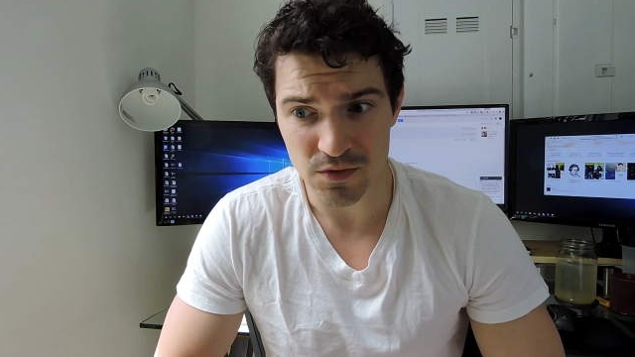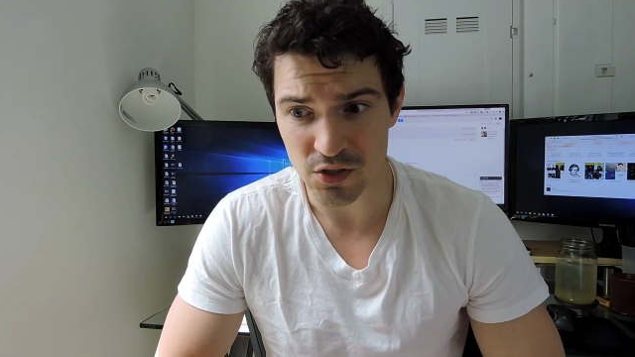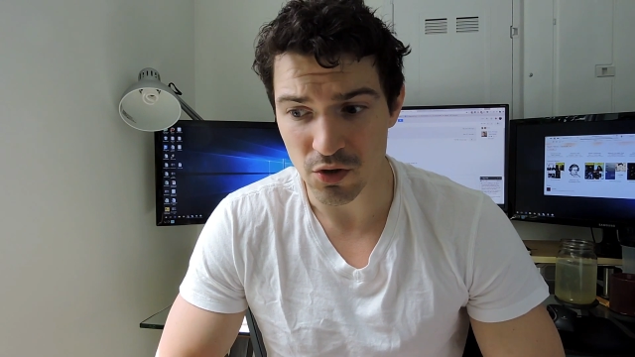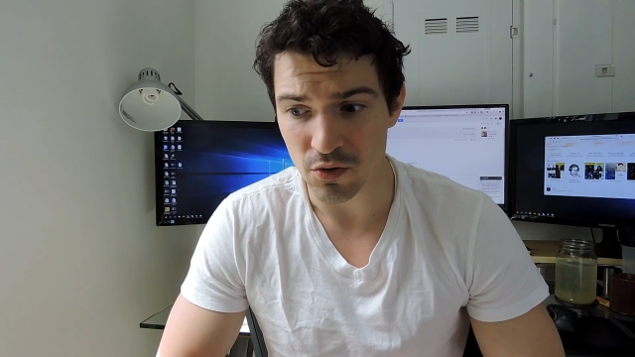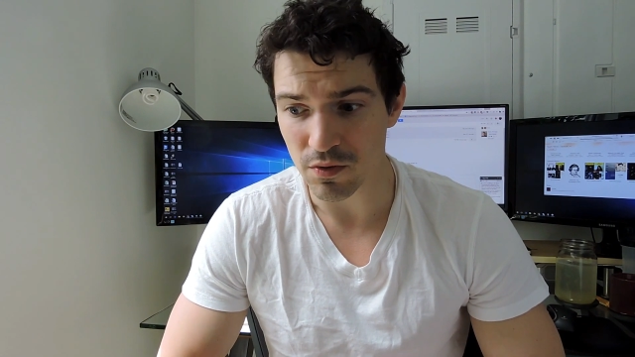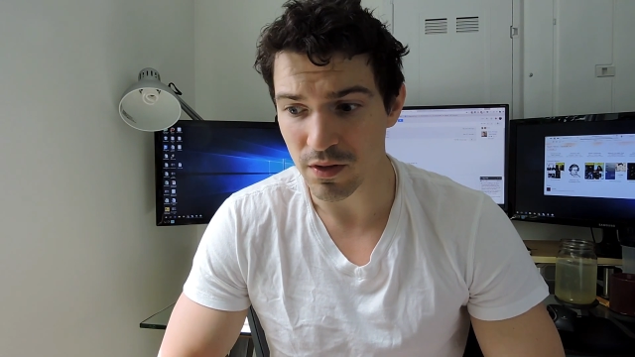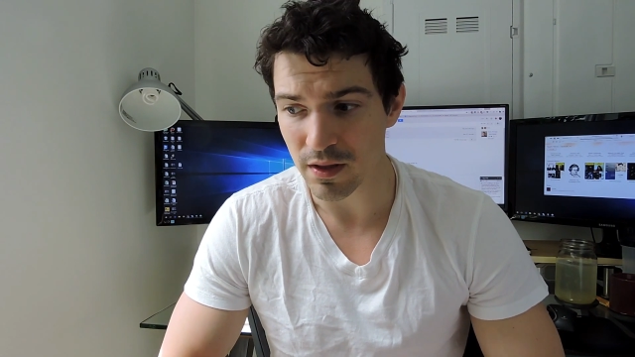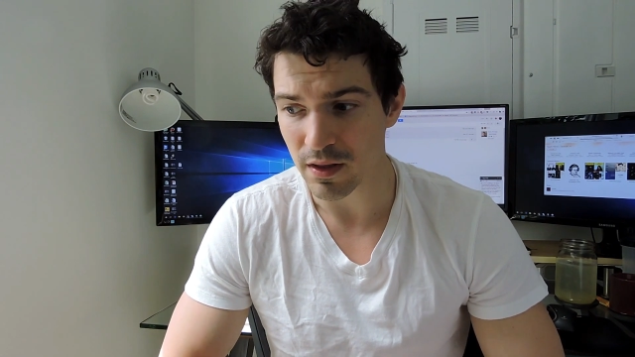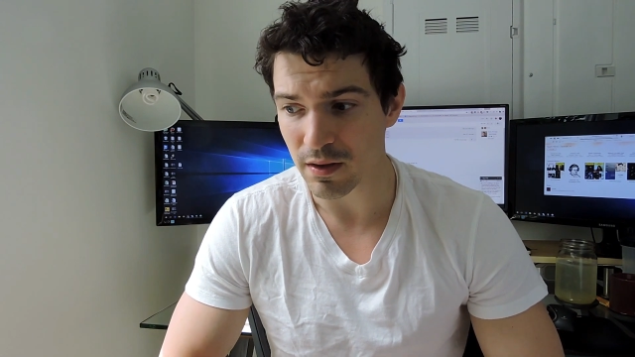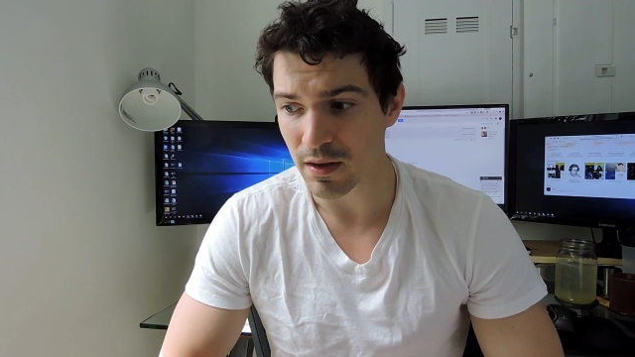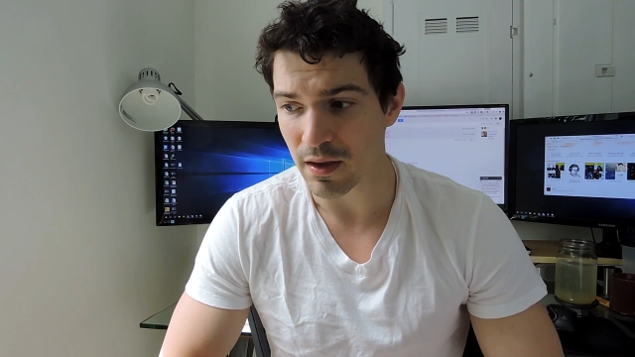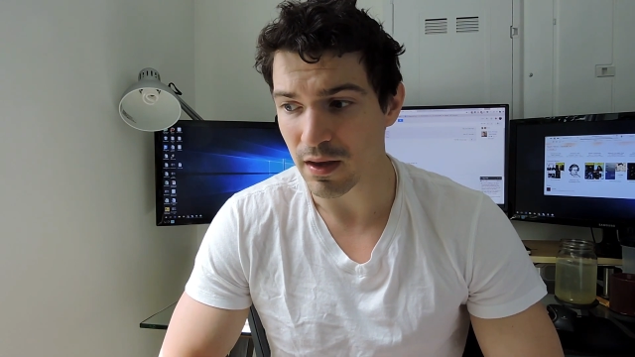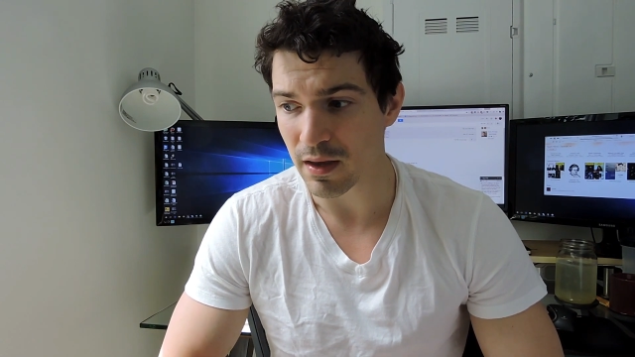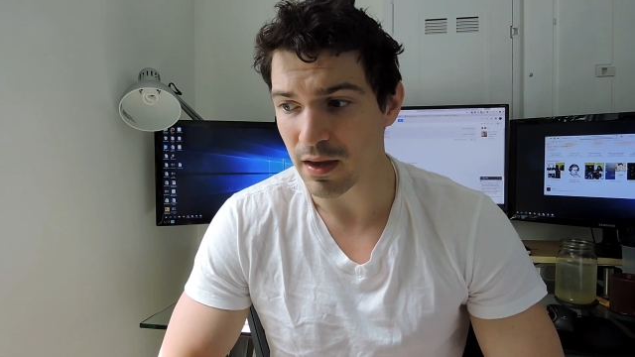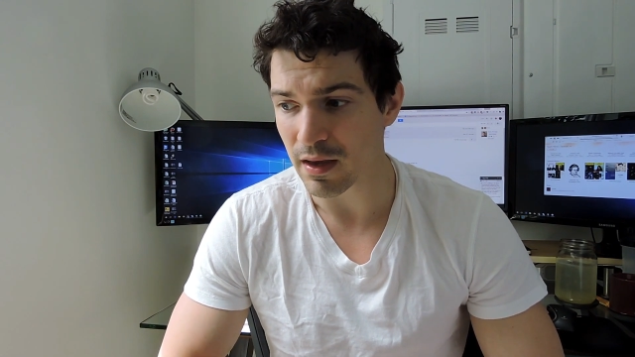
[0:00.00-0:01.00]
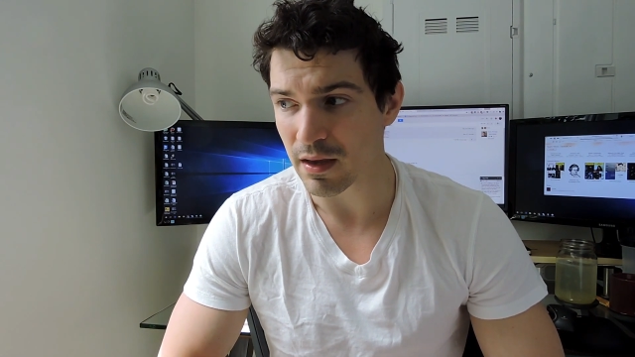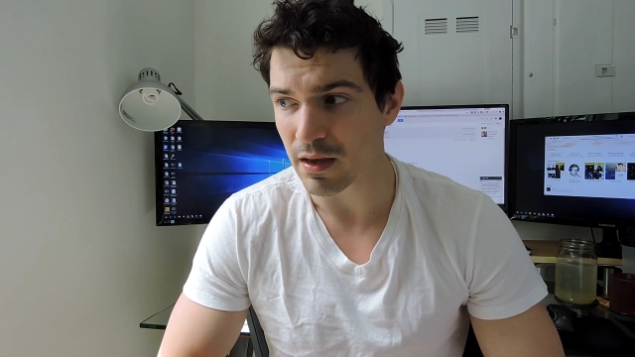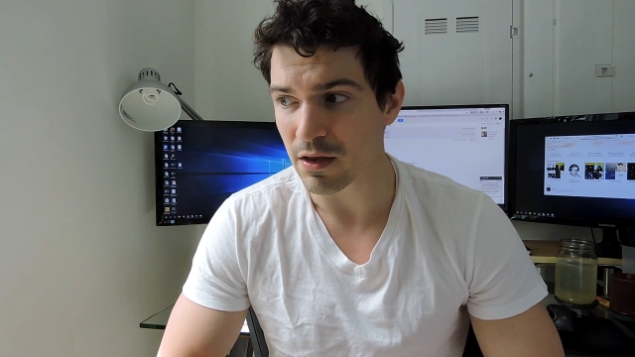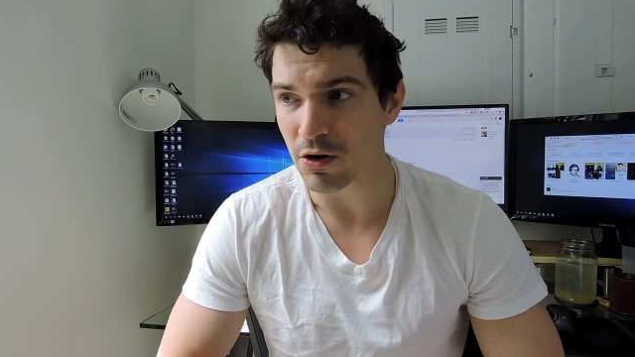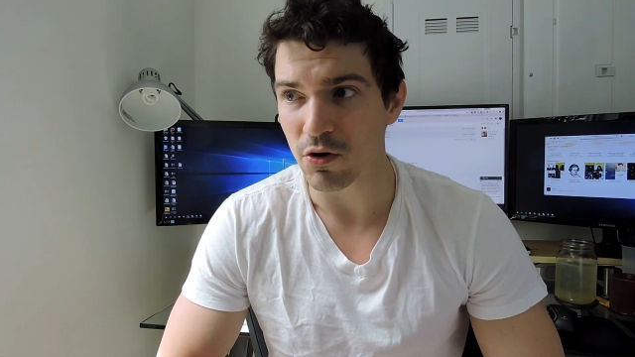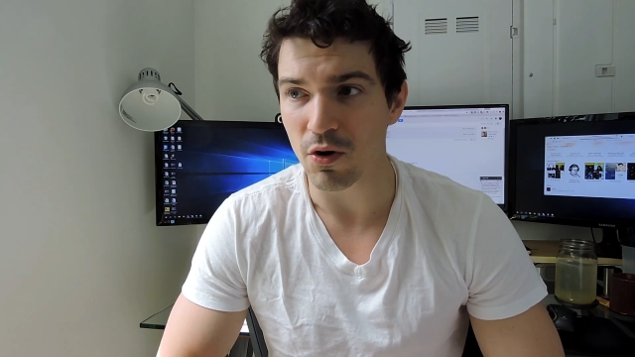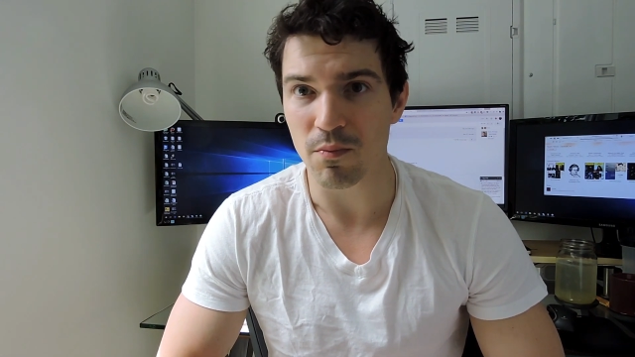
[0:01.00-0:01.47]
So,
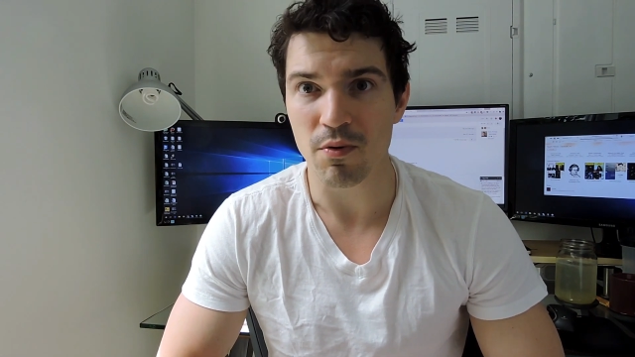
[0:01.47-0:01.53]
you know,